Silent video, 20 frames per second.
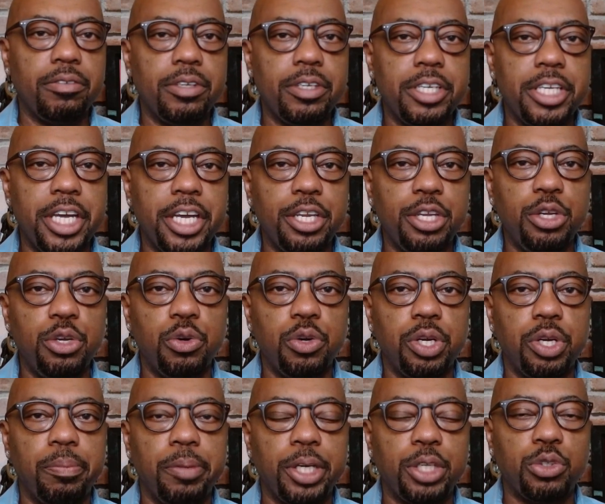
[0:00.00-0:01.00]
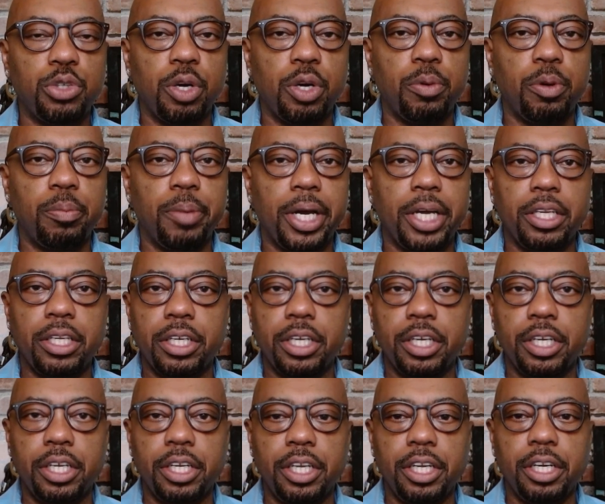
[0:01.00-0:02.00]
get you into big trouble by
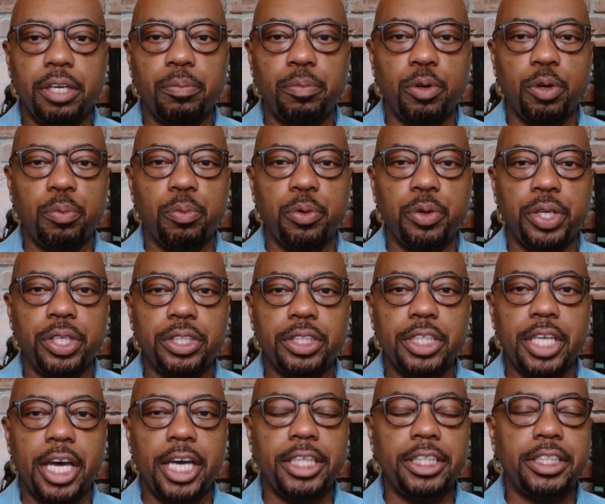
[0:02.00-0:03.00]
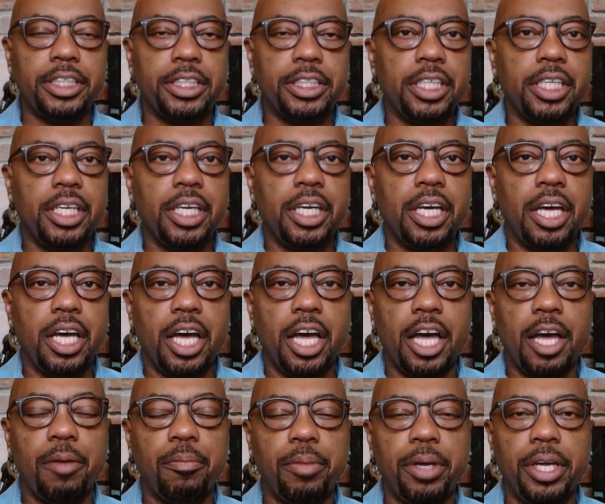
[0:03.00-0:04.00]
looking at inappropriate sites
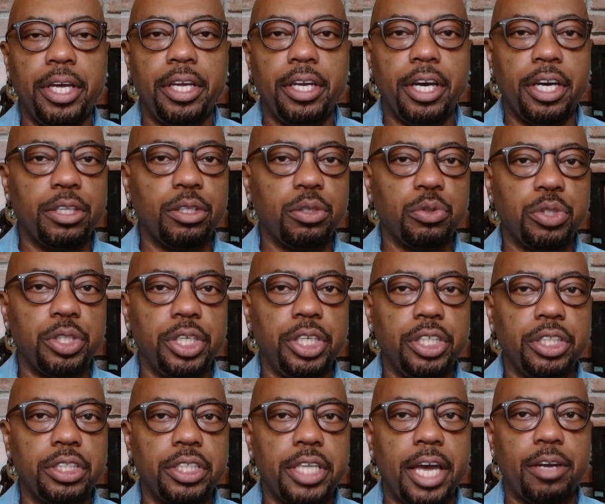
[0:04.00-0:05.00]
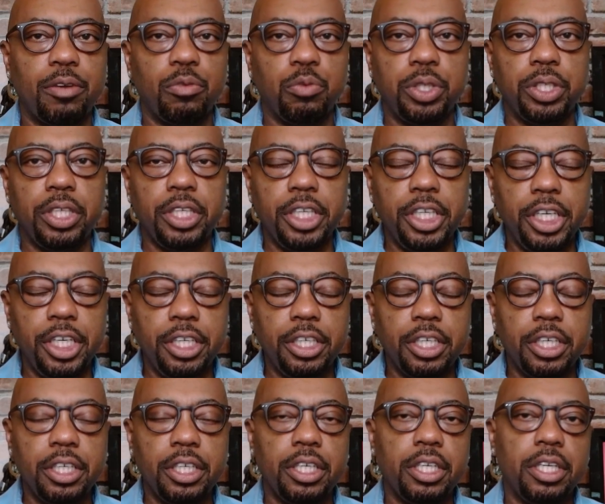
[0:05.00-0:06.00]
um, and other things that would
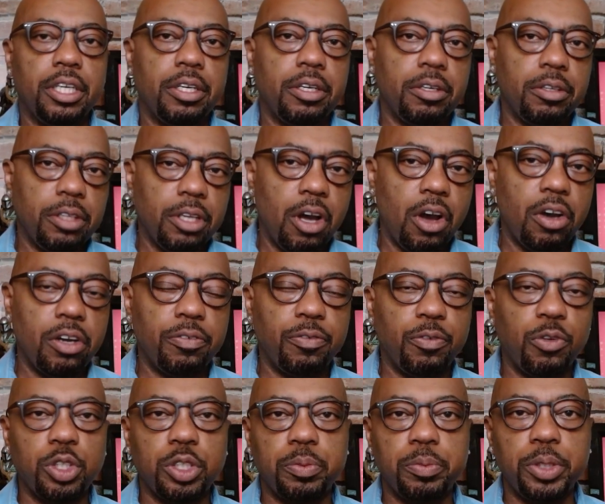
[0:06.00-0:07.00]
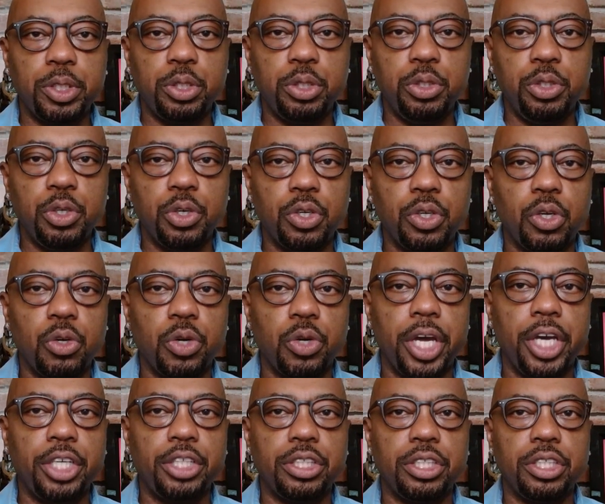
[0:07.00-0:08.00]
lead law enforcement to your
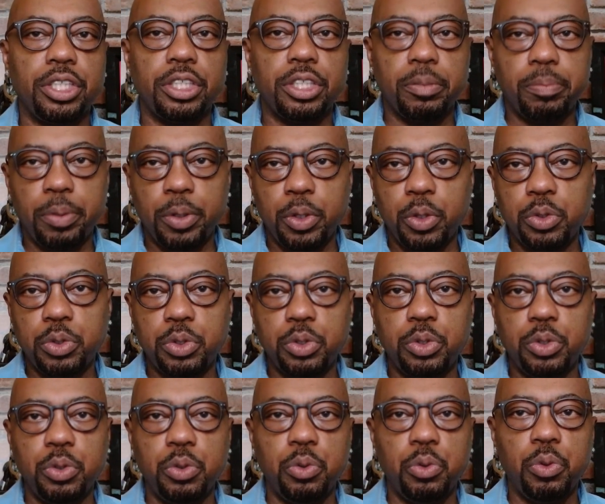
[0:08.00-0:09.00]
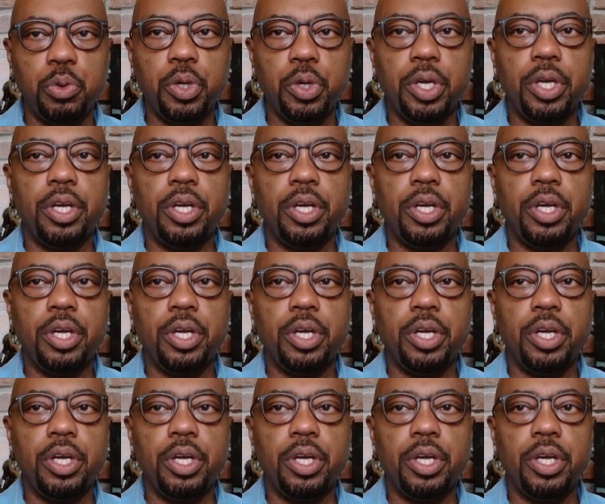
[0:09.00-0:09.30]
location as opposed to